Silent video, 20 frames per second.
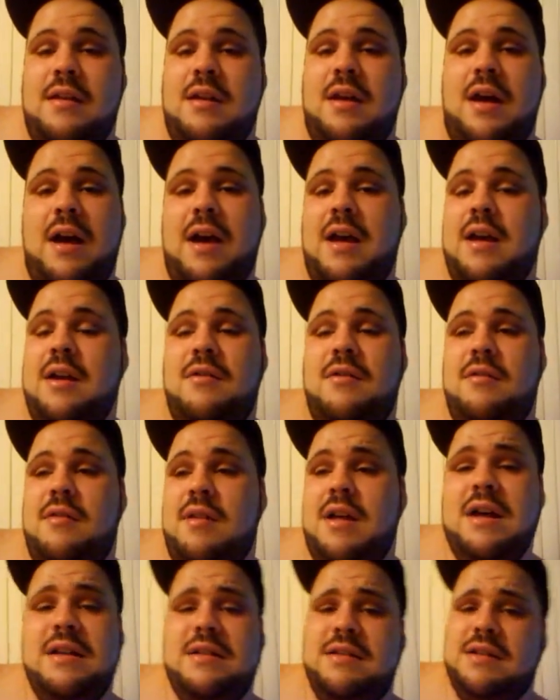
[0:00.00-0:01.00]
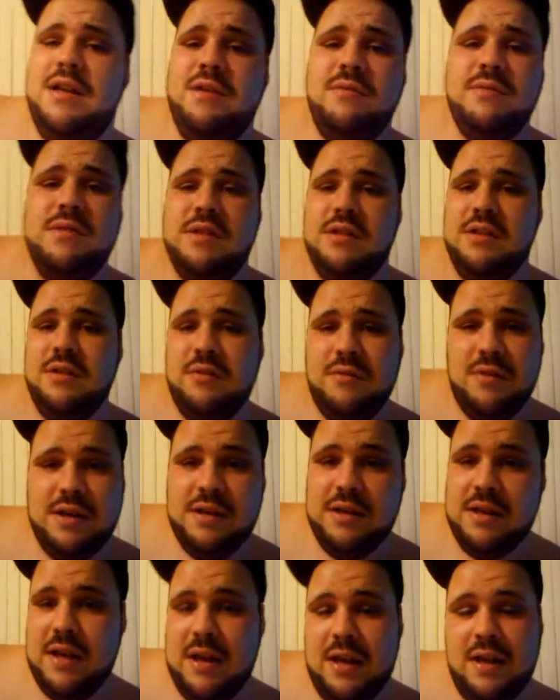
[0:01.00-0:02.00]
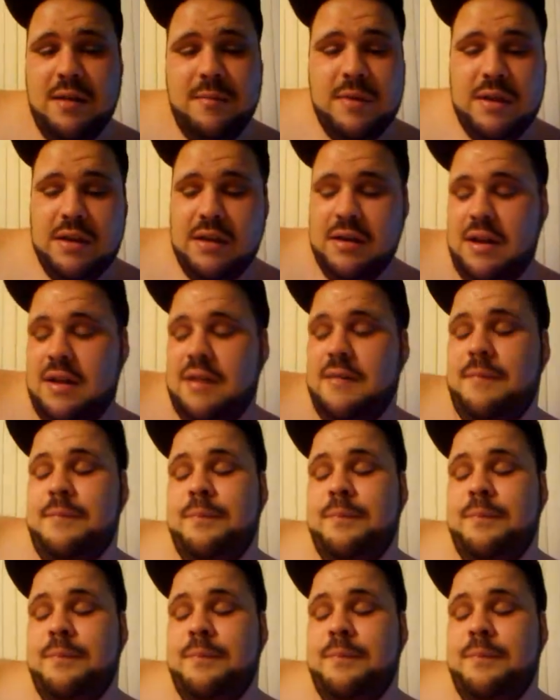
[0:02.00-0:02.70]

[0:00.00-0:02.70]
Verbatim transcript: I ain't gonna lie. Today was still a great day. I mean, I,